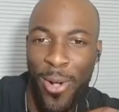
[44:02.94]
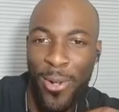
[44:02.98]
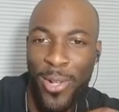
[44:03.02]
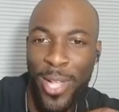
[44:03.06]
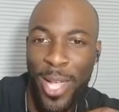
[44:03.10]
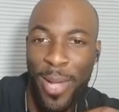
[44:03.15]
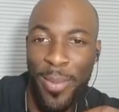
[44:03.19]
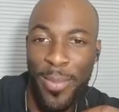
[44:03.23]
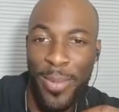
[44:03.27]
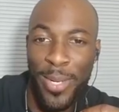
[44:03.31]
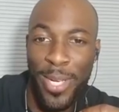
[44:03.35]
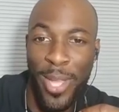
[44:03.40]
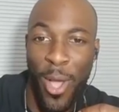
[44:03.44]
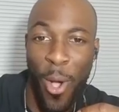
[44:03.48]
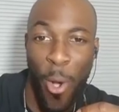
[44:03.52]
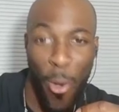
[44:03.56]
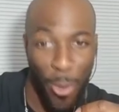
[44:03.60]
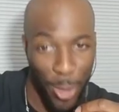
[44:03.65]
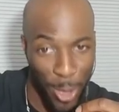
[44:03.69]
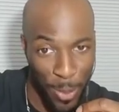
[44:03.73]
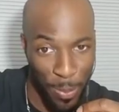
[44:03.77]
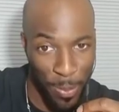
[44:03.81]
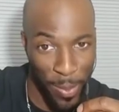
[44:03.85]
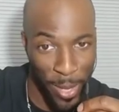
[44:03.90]
coming
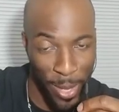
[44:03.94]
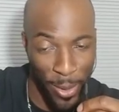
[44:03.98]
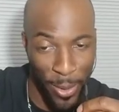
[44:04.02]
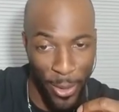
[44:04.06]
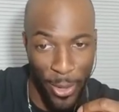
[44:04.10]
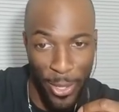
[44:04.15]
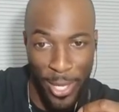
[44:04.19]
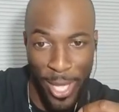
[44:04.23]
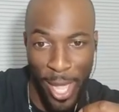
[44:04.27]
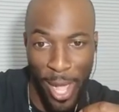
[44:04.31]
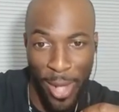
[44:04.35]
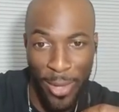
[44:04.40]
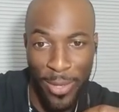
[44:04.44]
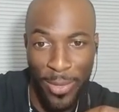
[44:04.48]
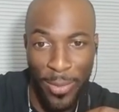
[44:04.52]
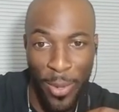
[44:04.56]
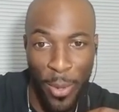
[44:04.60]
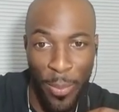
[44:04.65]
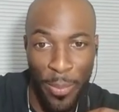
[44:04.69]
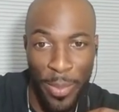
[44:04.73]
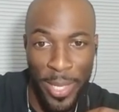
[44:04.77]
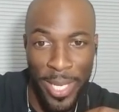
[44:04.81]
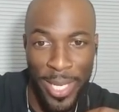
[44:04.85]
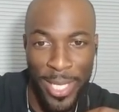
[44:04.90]
on spirit or y'all
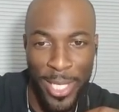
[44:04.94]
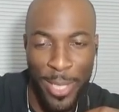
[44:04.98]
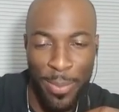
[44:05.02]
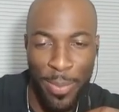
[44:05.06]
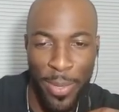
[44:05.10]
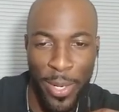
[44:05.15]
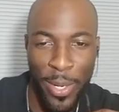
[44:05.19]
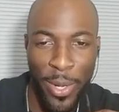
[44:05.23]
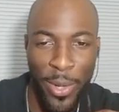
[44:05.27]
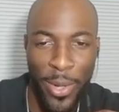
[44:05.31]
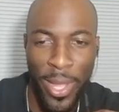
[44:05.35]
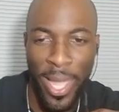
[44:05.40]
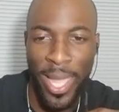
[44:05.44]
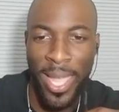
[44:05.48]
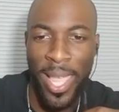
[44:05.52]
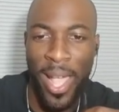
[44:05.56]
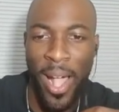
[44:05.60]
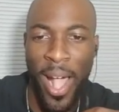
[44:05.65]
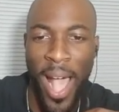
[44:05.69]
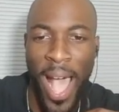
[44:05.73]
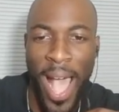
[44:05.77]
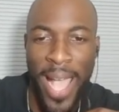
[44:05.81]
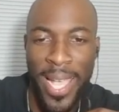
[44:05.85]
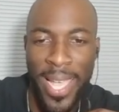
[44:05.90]
going to be in spirit? Okay, yeah,
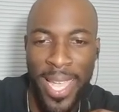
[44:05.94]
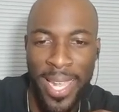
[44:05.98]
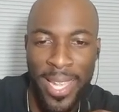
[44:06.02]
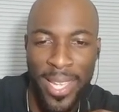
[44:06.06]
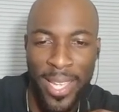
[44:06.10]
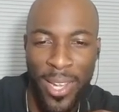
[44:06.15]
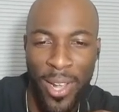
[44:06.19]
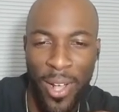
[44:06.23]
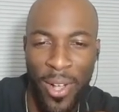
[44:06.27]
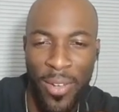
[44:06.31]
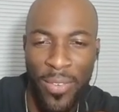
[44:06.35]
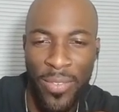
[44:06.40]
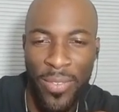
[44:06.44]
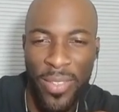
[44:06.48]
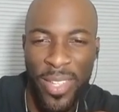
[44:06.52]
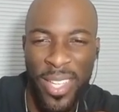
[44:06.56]
I got to get off.